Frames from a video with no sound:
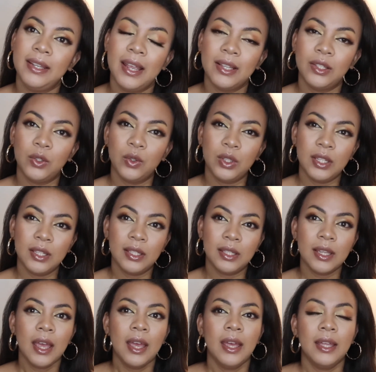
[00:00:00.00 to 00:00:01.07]
Yes, so
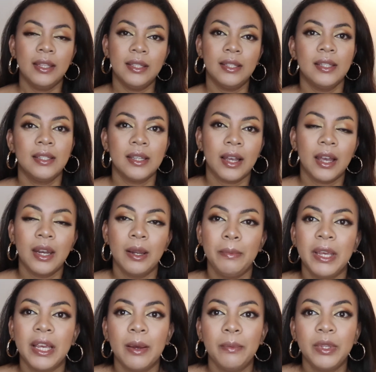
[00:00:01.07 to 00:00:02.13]
this is the kind of
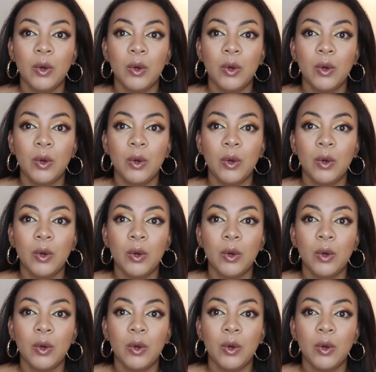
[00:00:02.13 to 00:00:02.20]
makeup